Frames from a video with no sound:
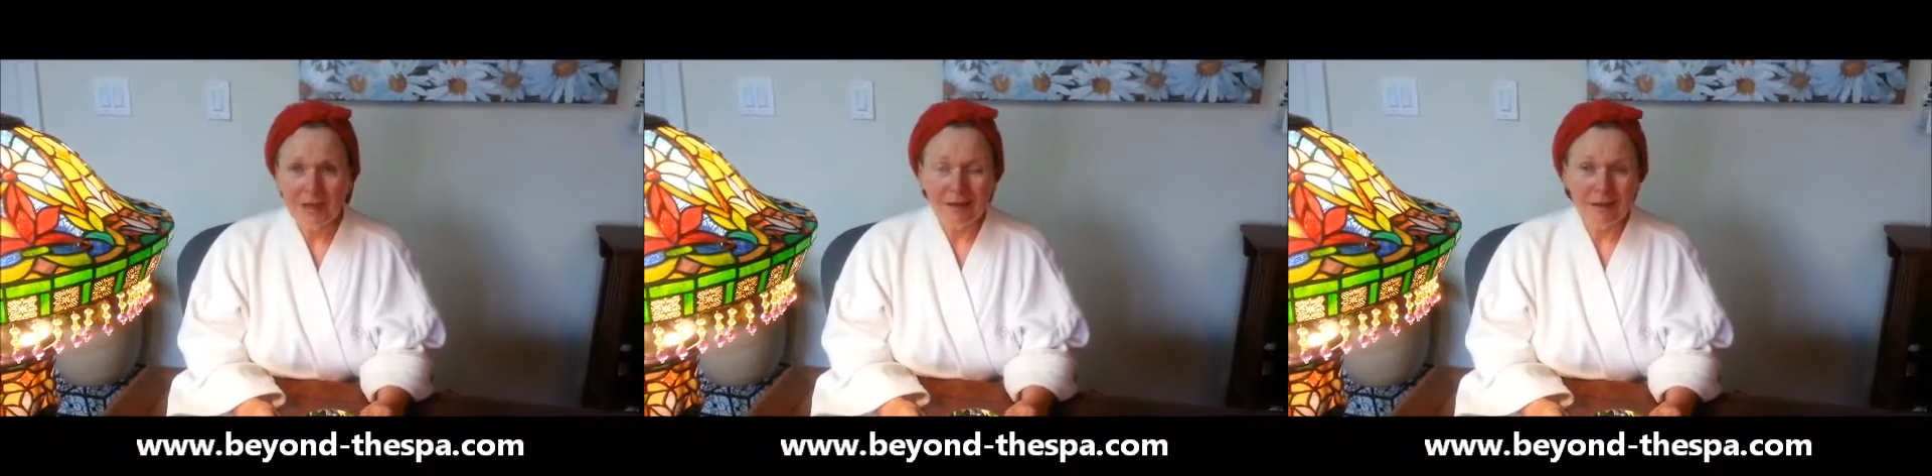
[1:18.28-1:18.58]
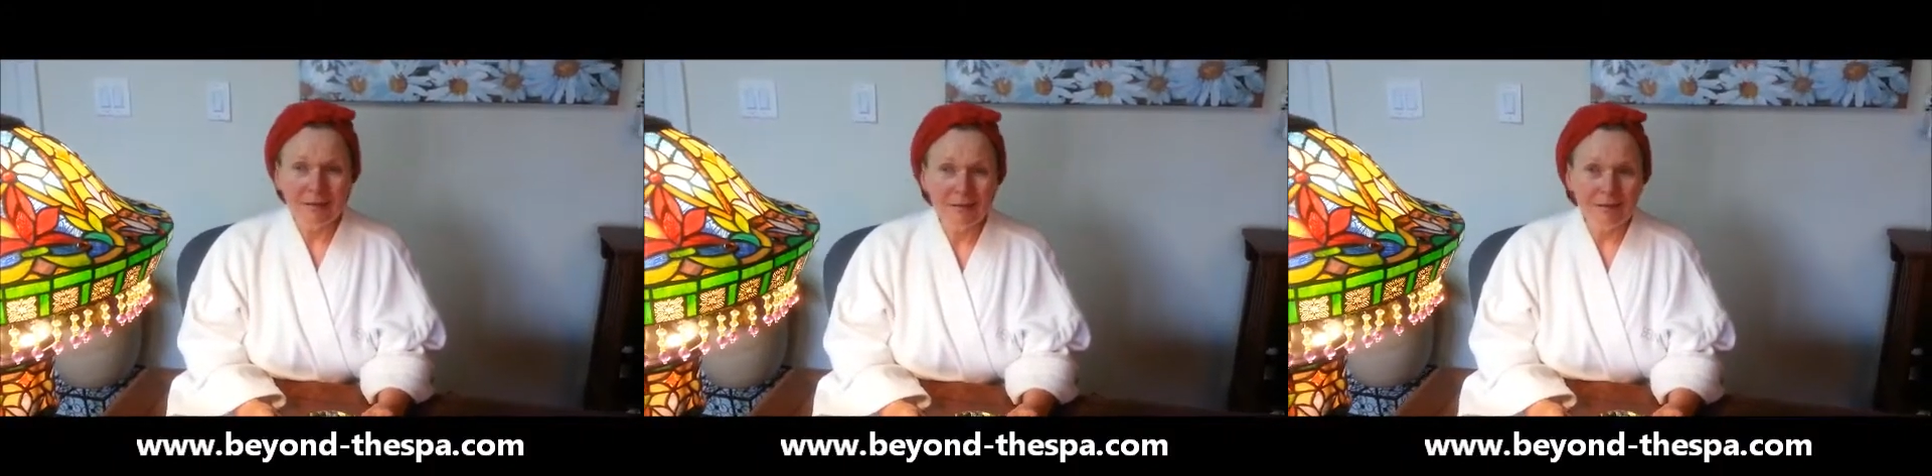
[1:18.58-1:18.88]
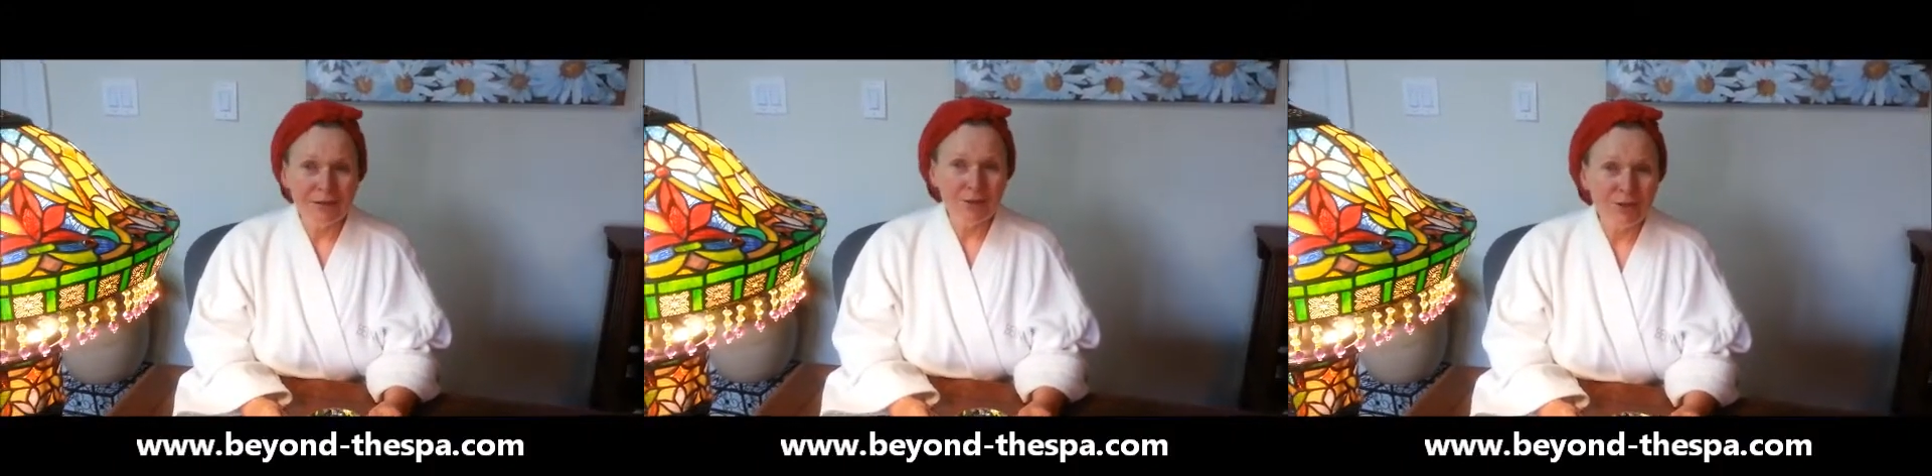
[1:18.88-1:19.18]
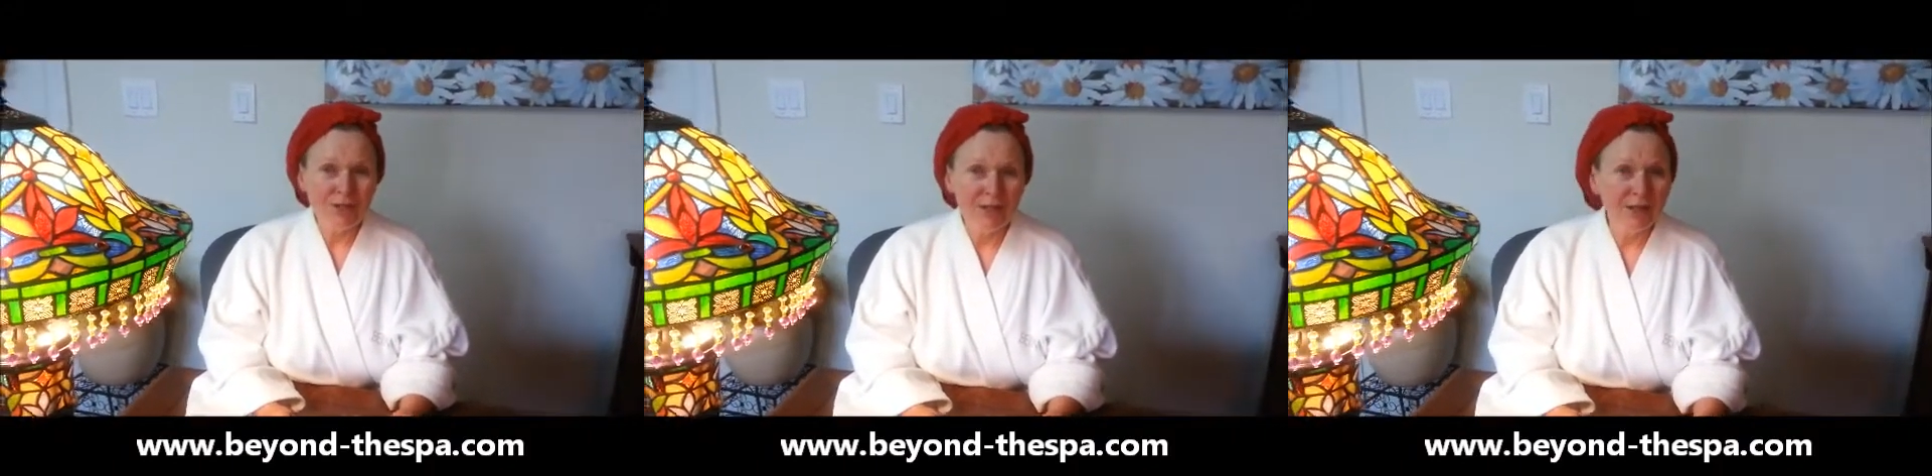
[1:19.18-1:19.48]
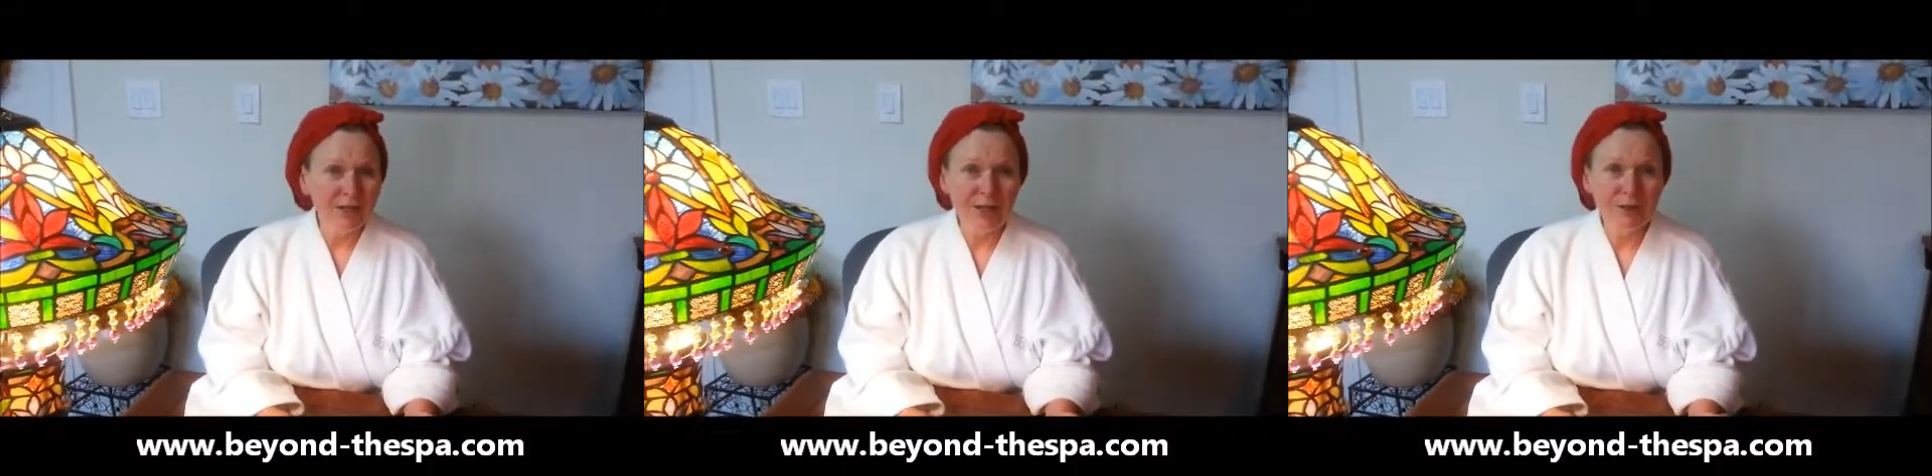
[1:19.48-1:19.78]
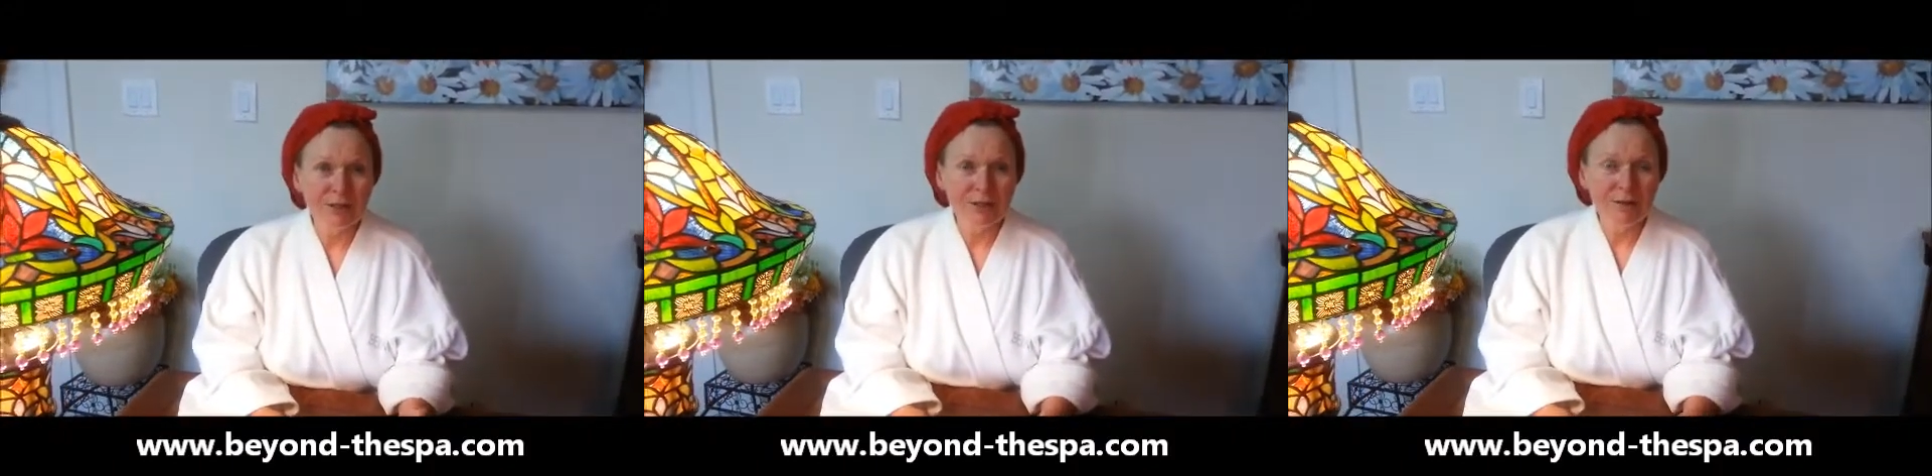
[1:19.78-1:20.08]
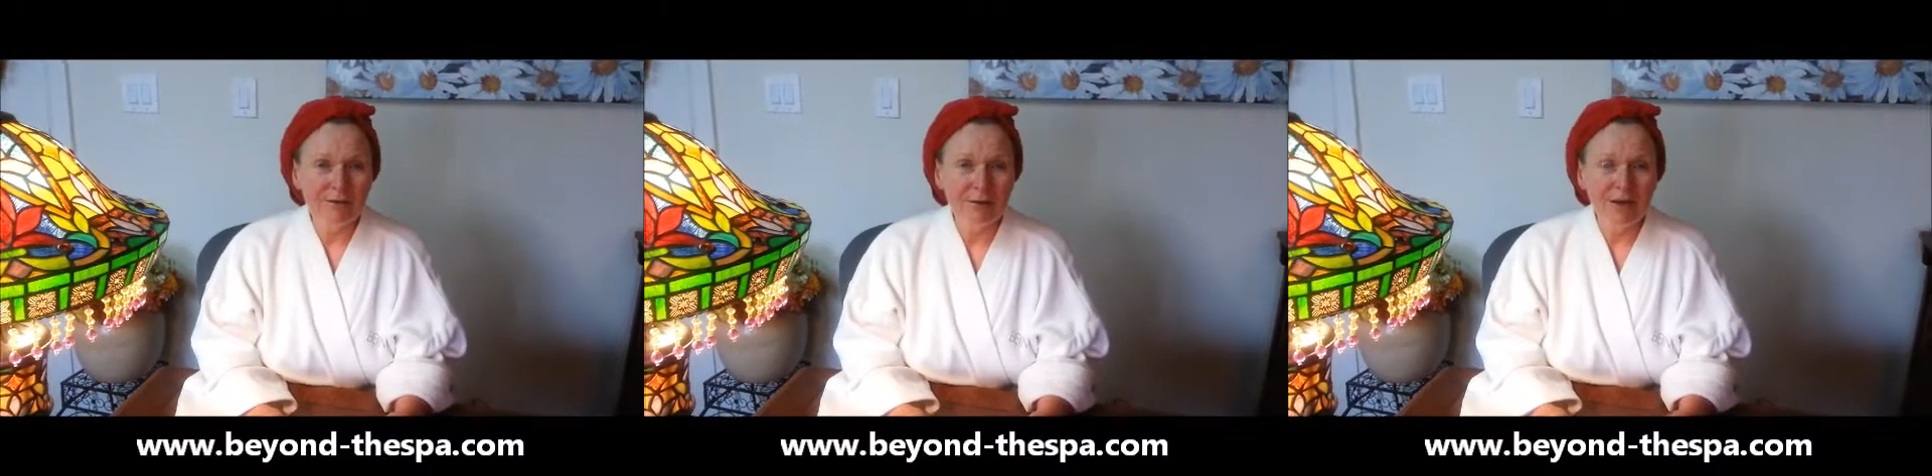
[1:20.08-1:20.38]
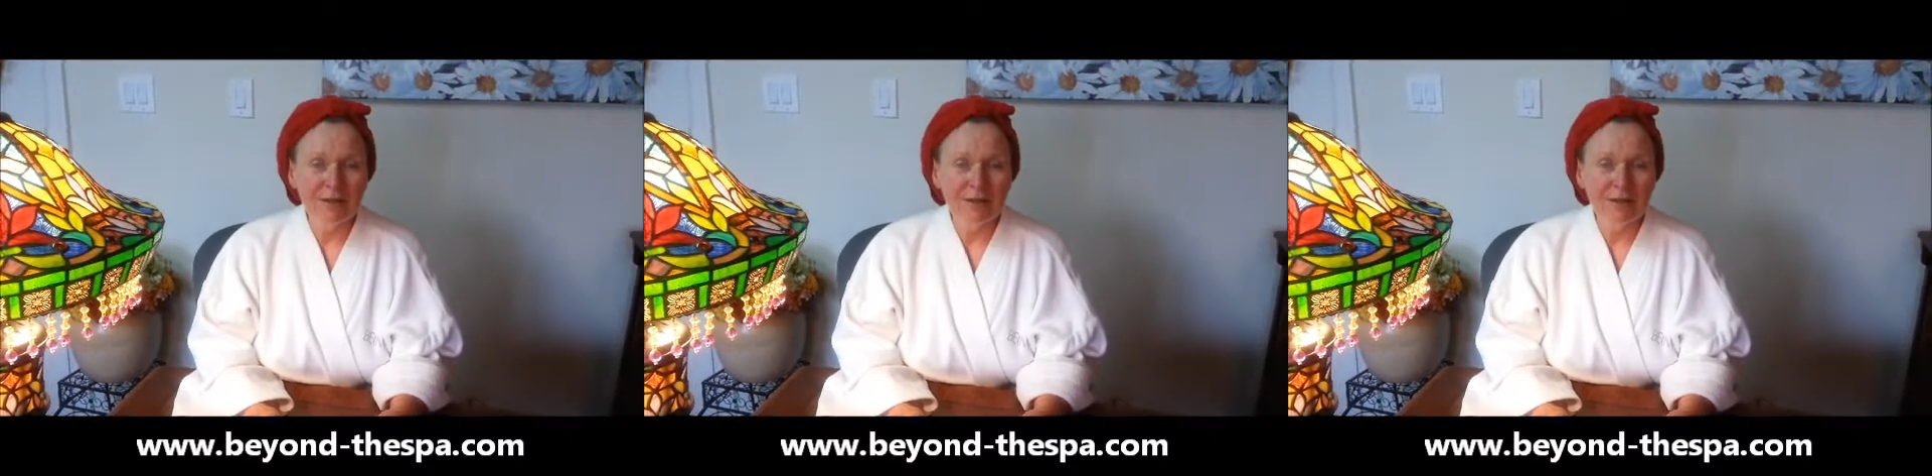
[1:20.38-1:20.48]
And there's 10 years of